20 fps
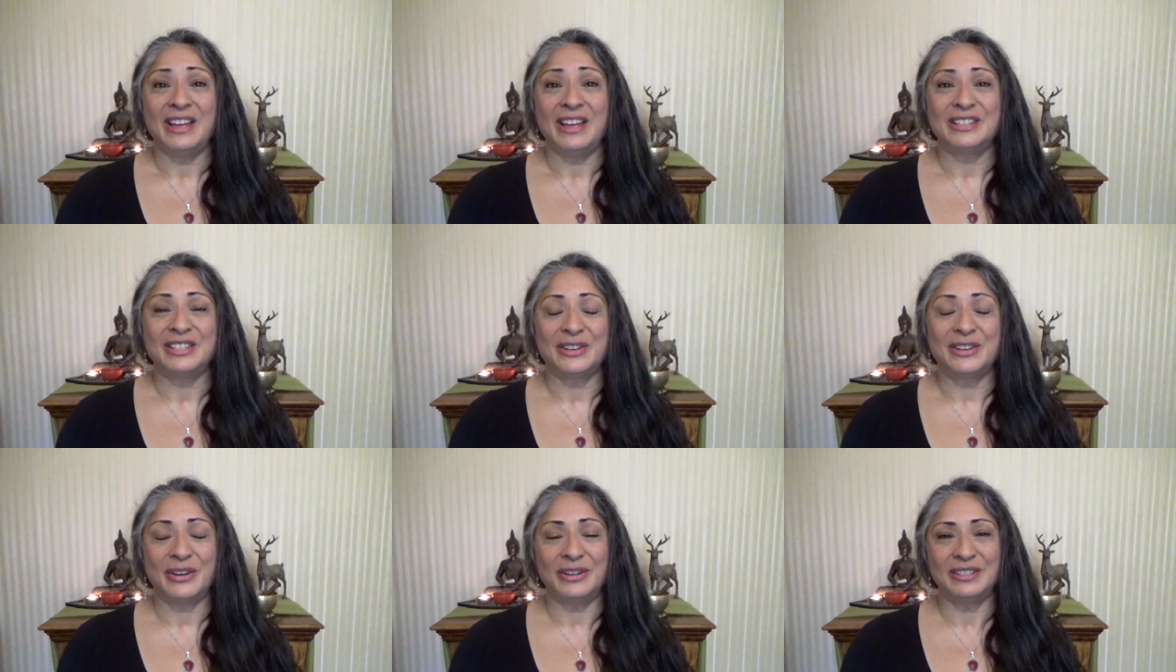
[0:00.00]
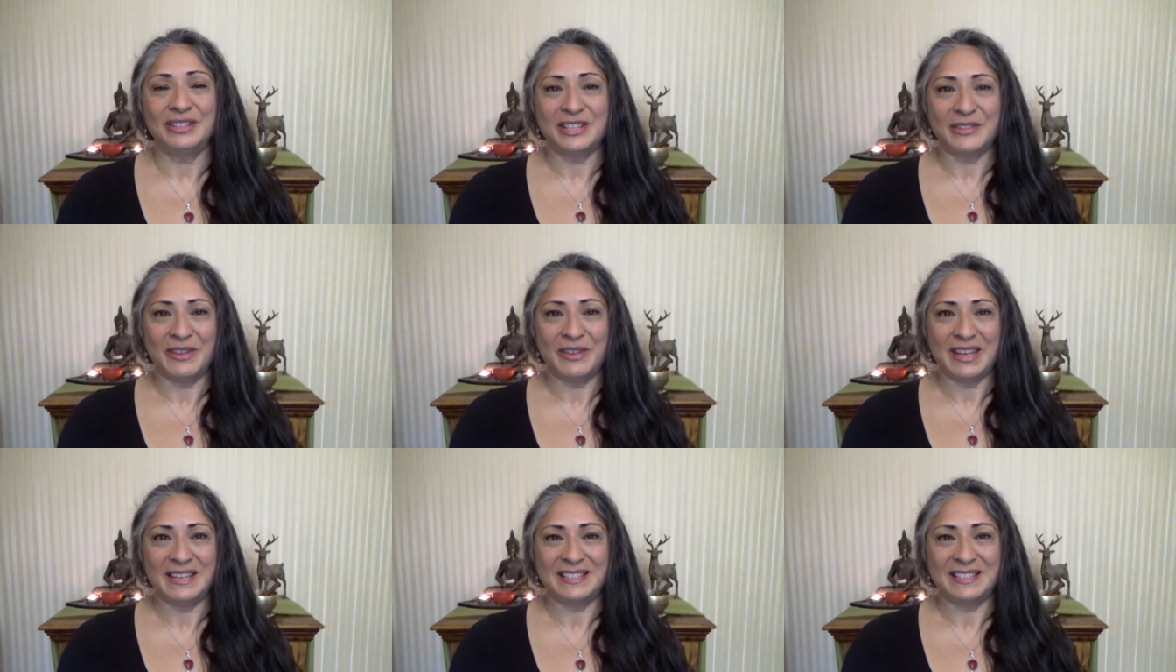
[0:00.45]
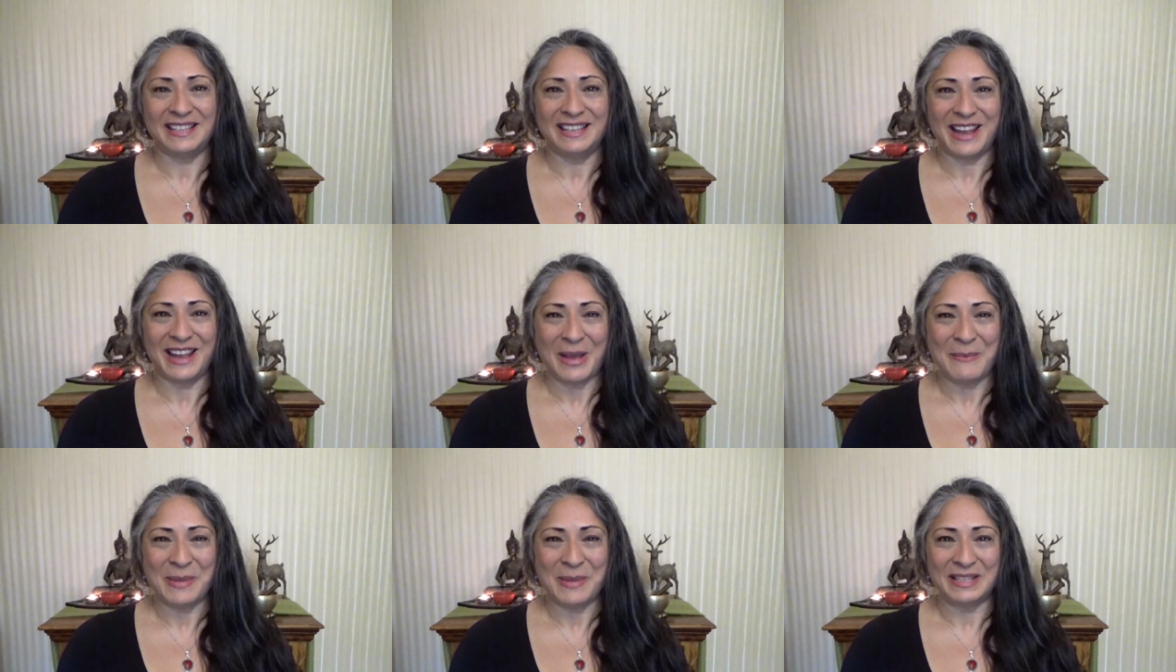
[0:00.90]
to
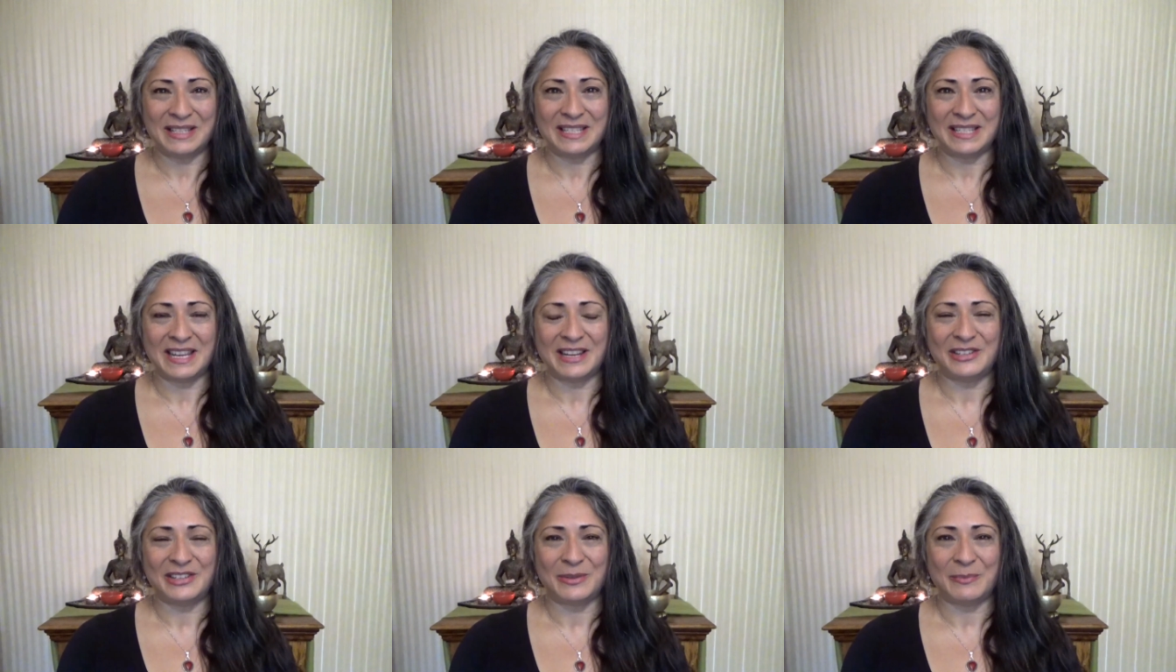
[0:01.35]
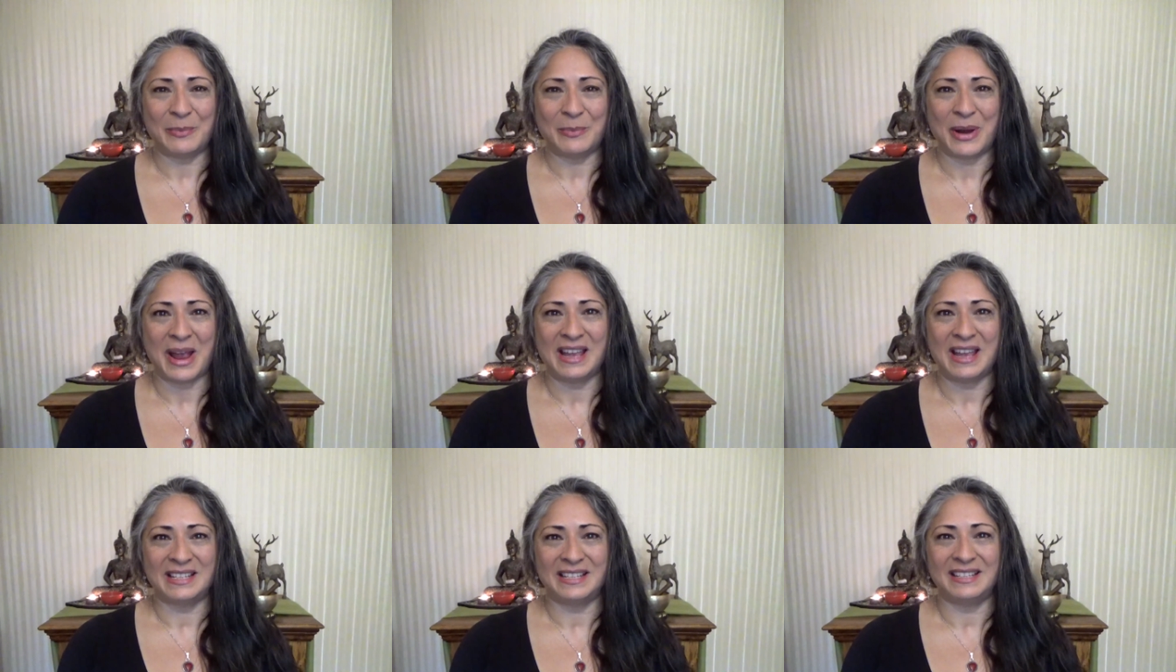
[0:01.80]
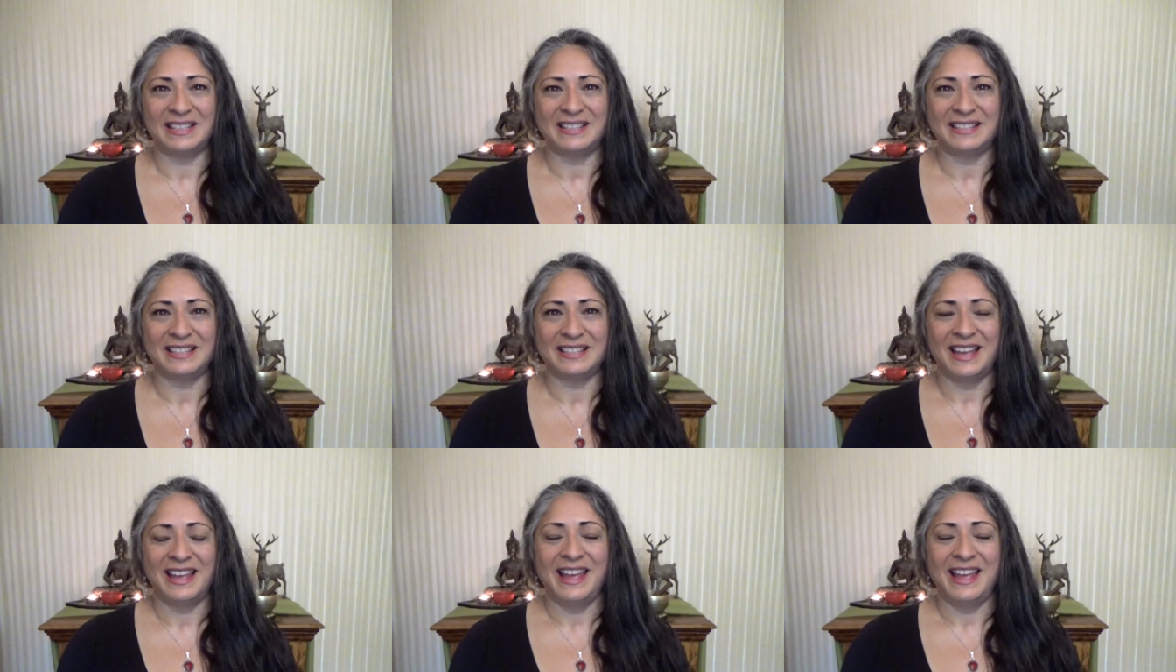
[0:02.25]
cultivating a meditation
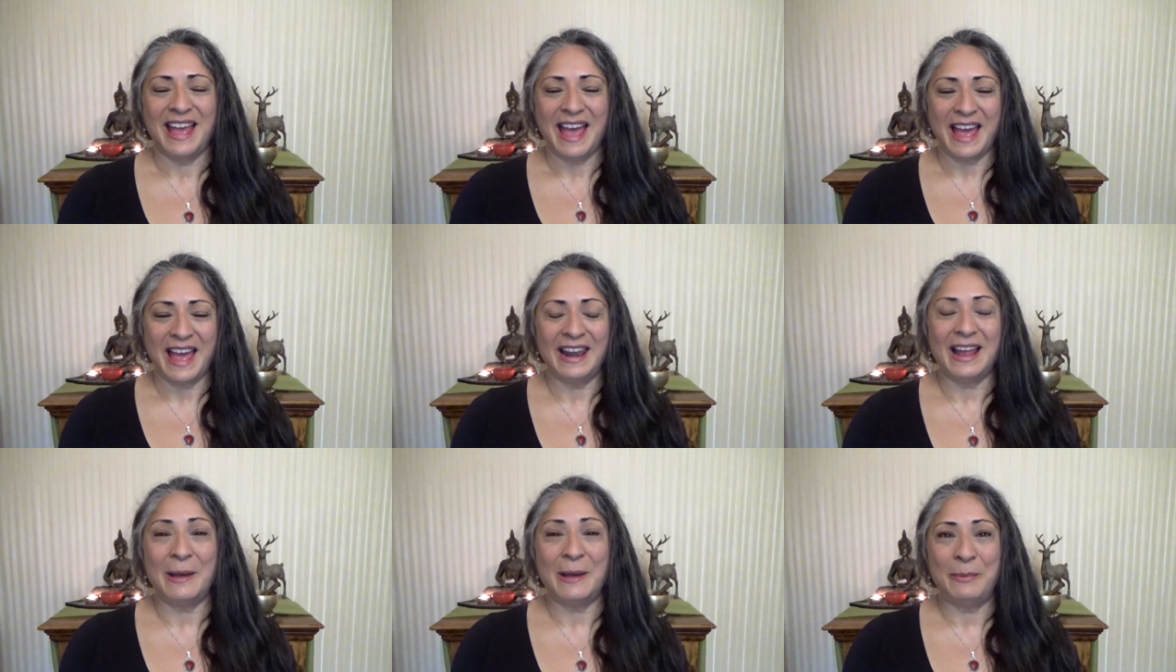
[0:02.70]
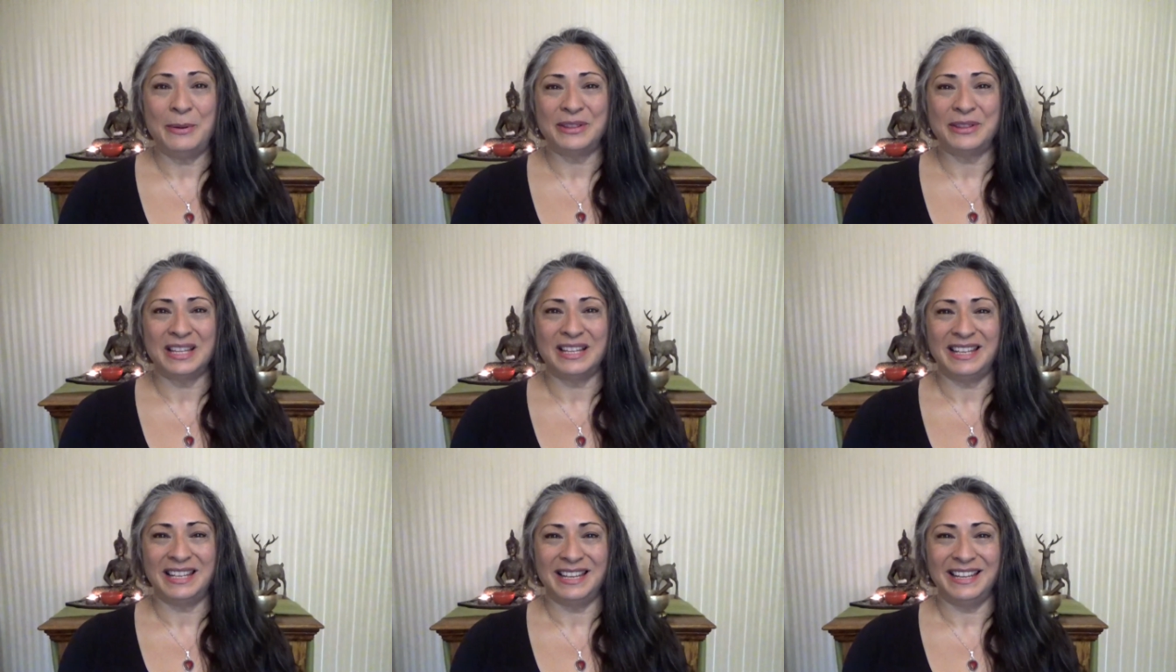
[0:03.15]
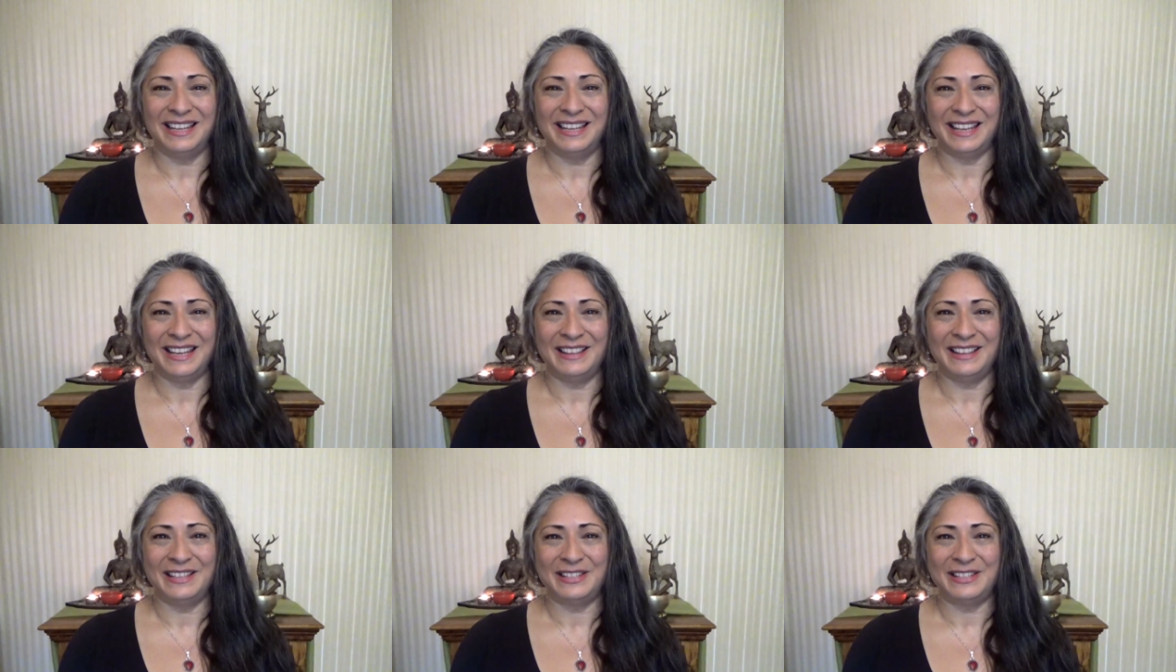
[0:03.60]
practice. And I'll put the link in the